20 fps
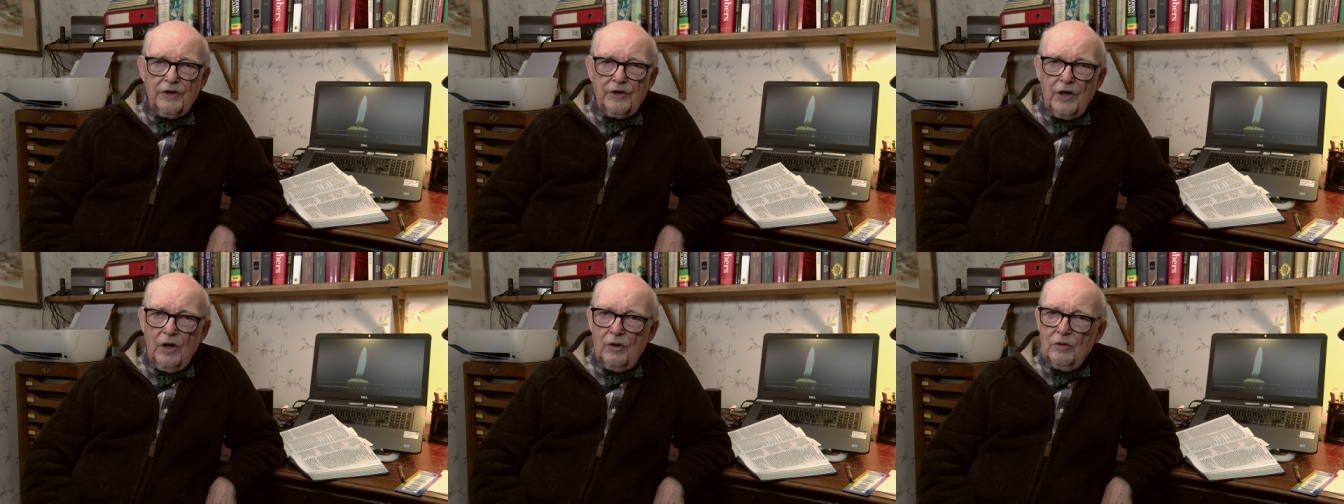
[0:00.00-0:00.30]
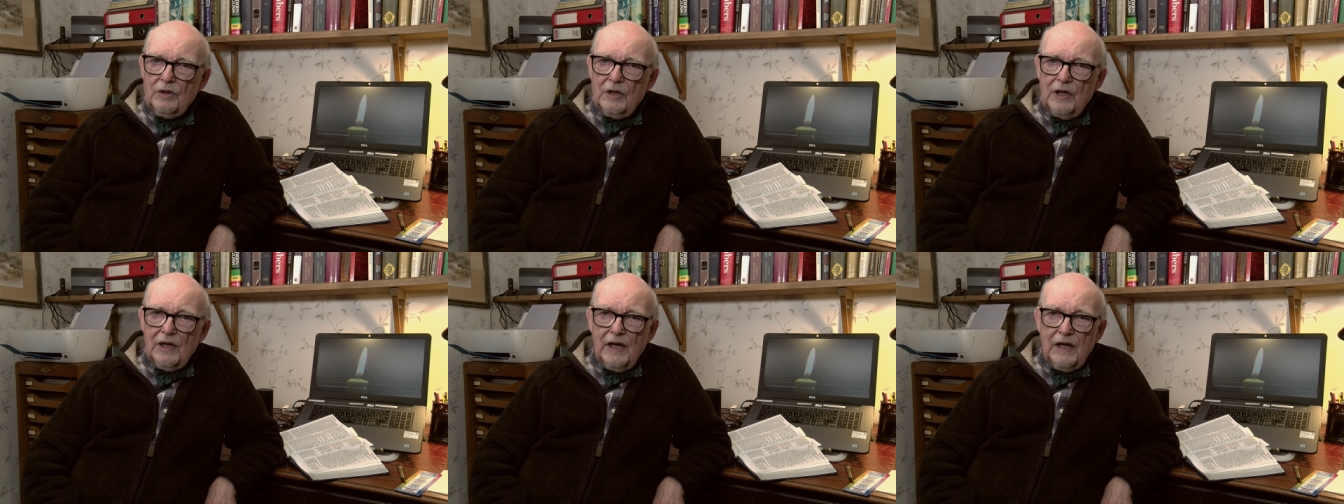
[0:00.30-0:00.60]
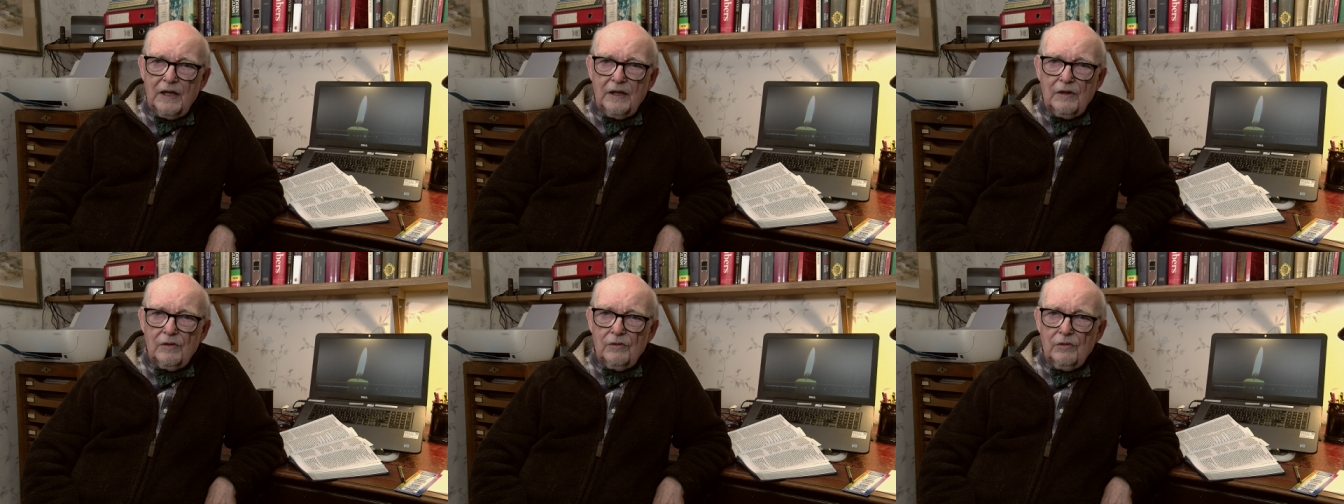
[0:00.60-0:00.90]
totally
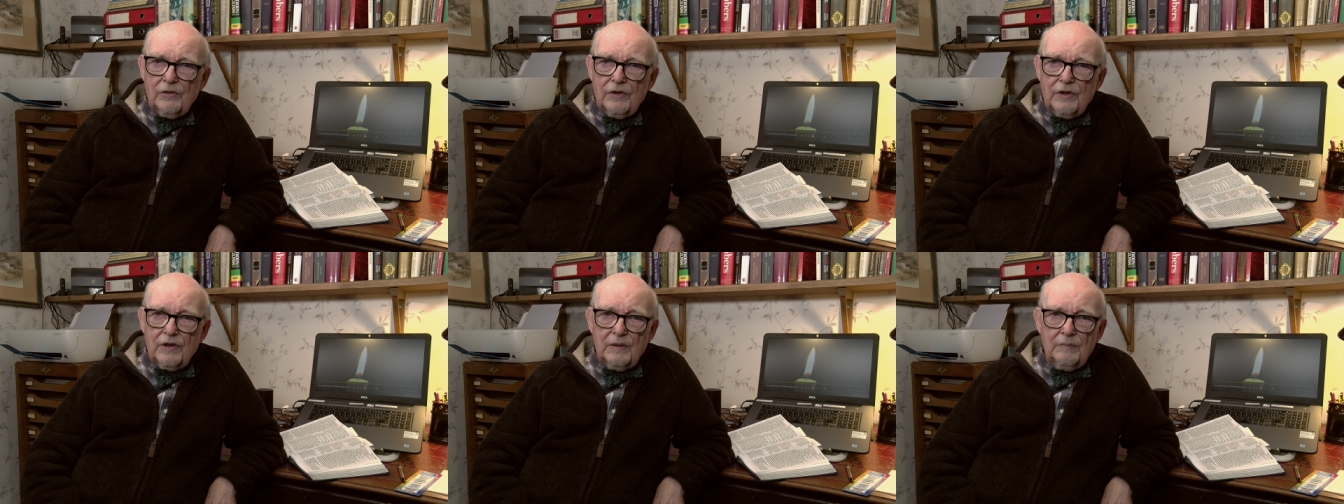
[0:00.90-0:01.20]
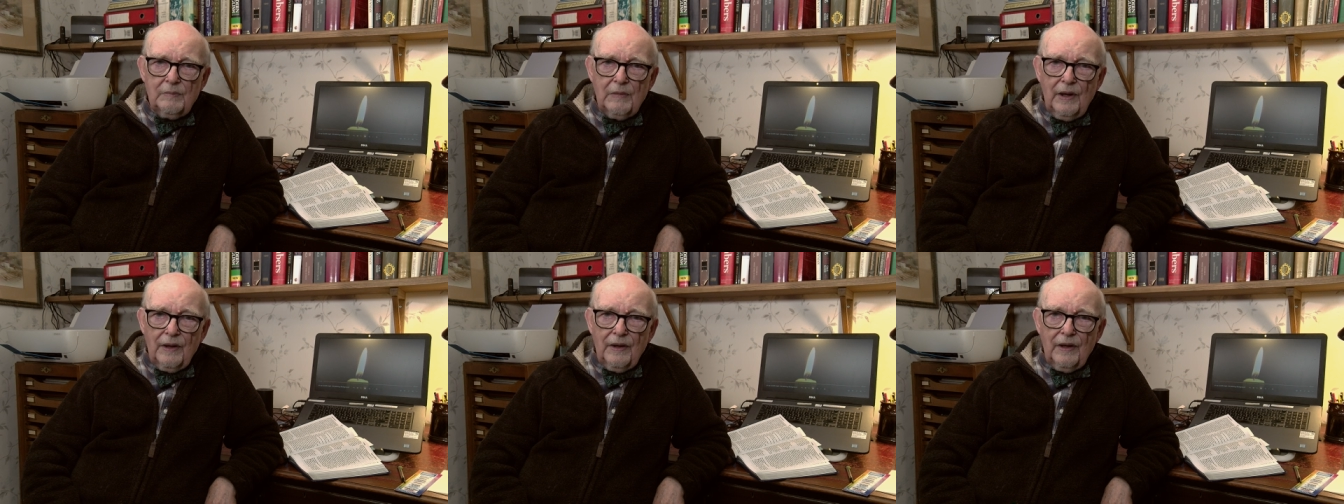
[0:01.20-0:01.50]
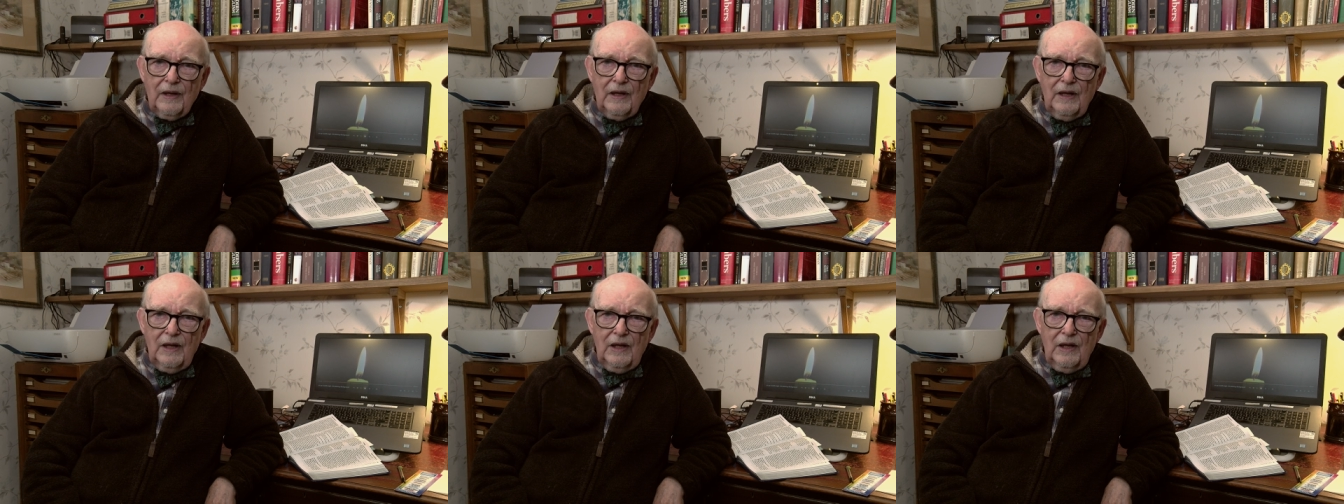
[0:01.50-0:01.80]
exhausted
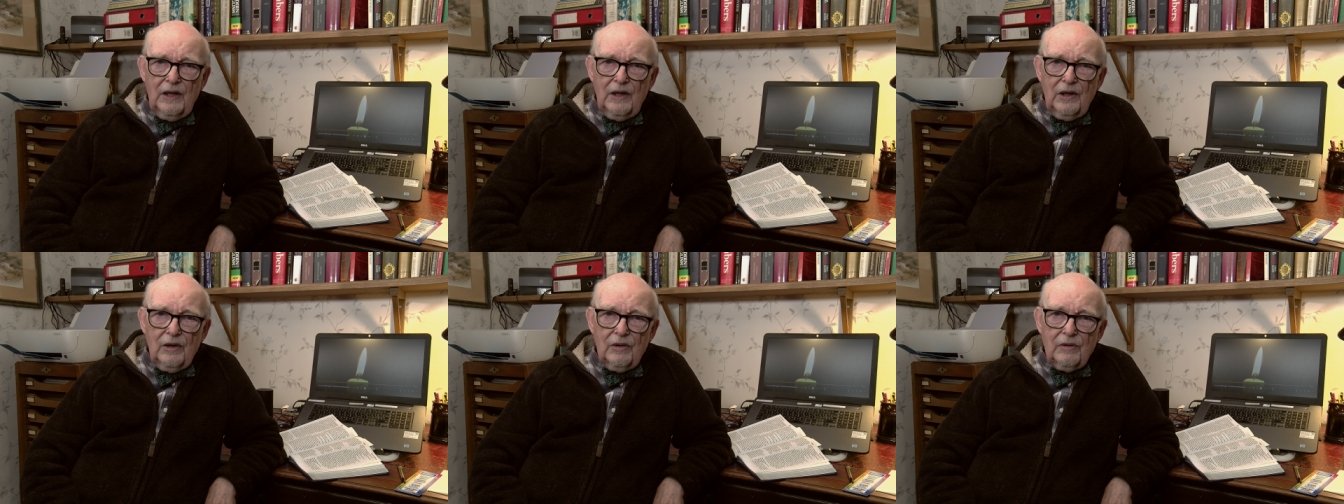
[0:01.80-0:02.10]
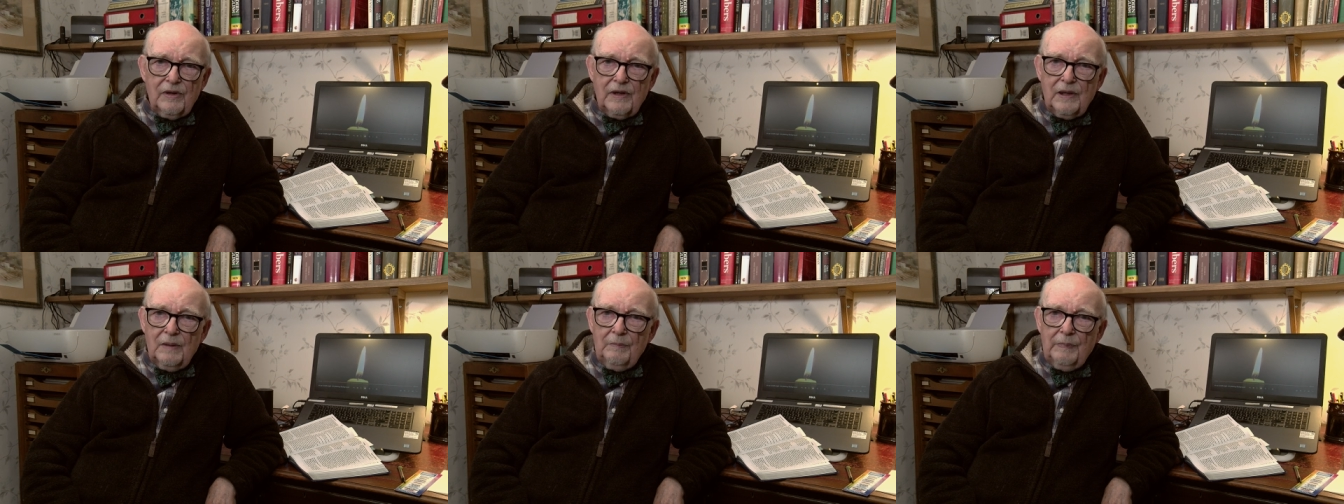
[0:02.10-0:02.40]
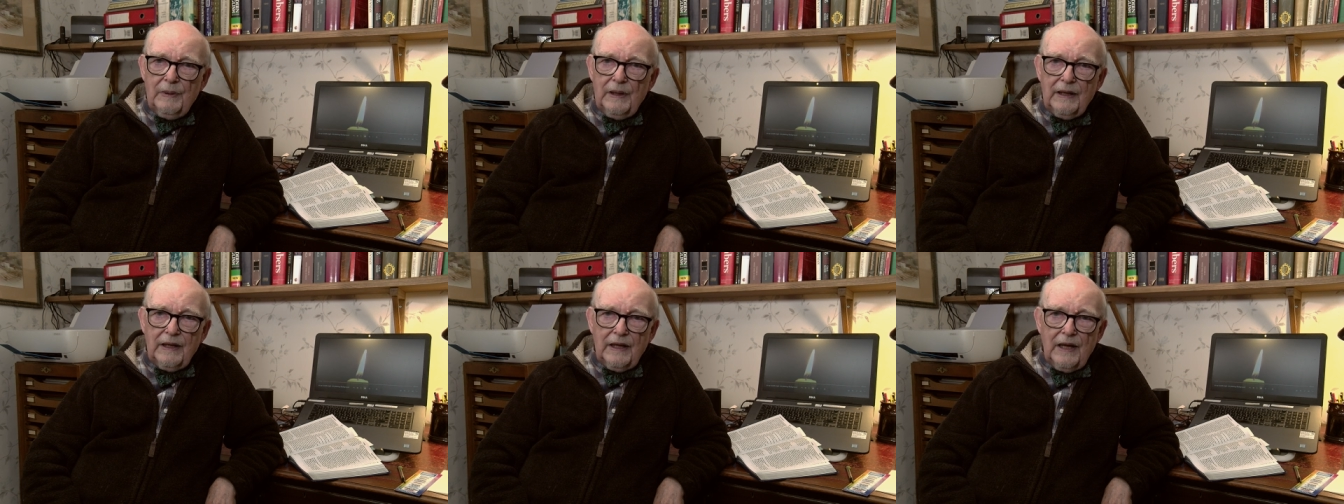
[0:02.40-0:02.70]
mother who
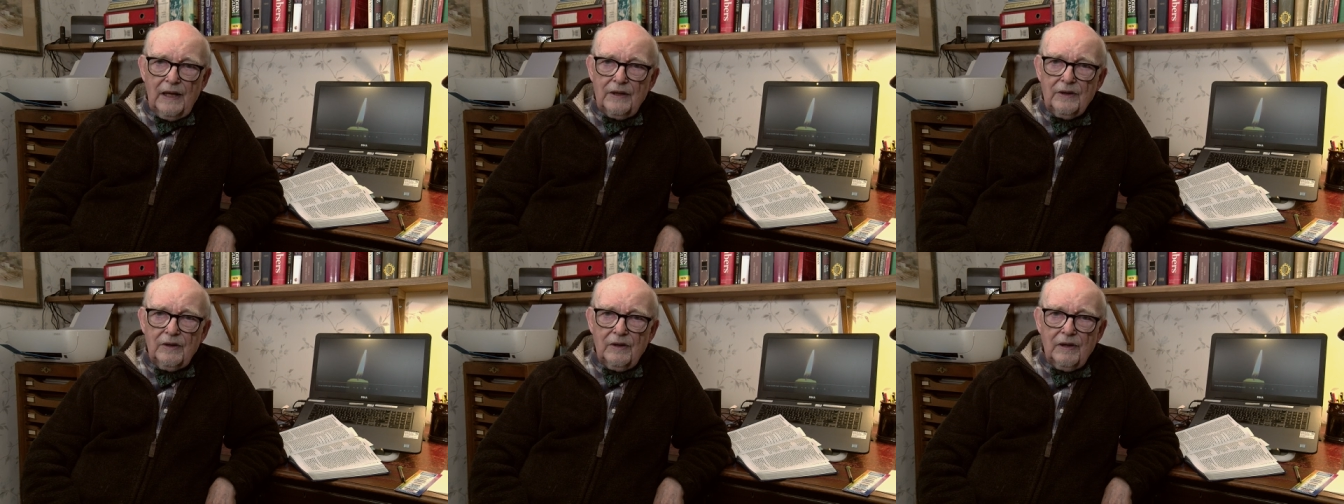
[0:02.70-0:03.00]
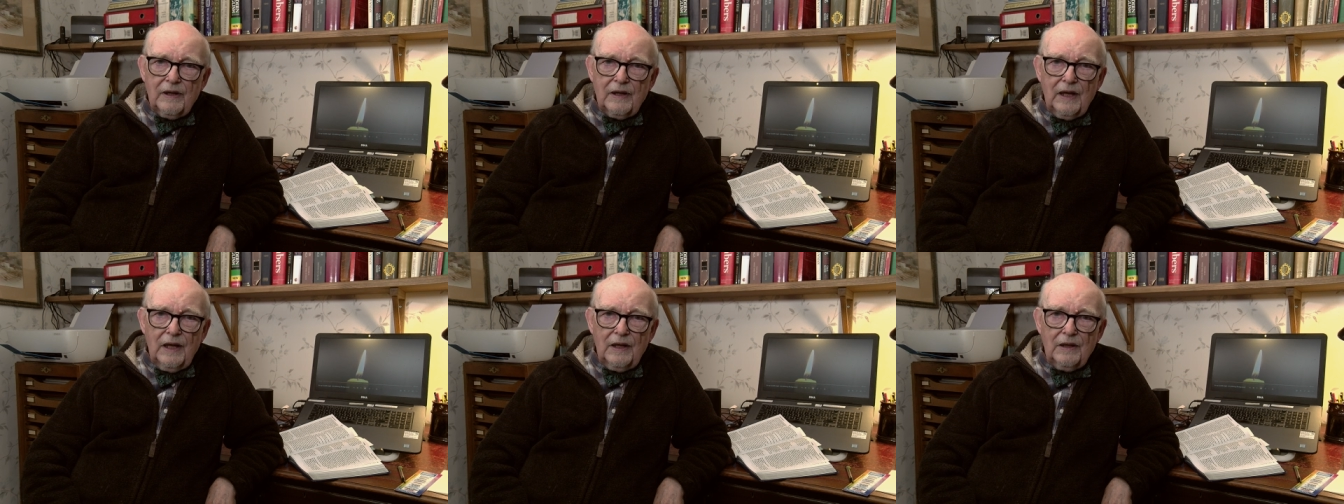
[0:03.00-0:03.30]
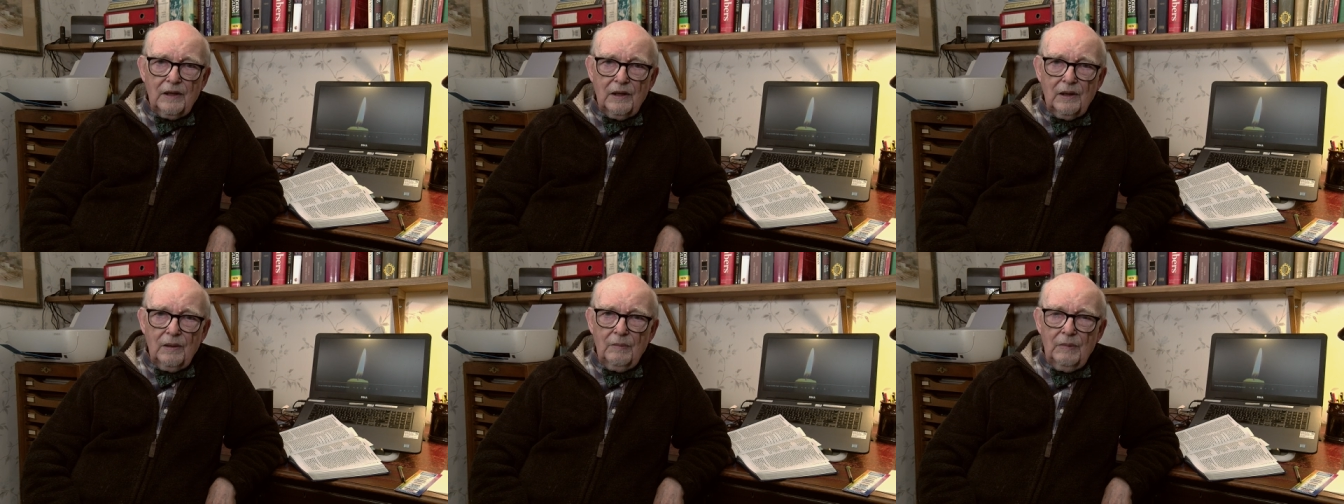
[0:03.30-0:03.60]
simply cannot
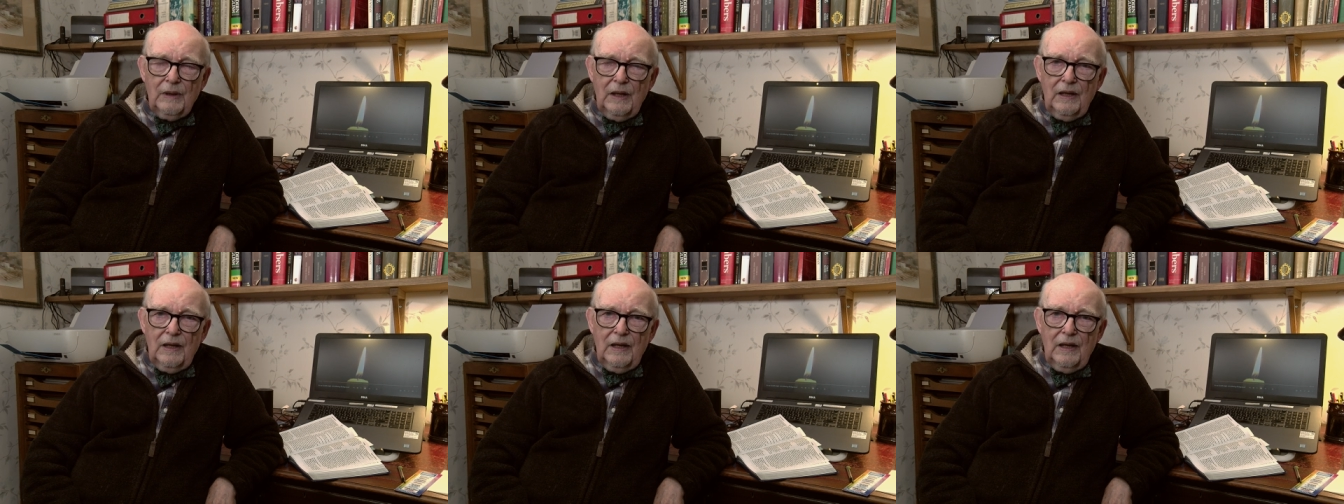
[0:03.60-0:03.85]
stand up,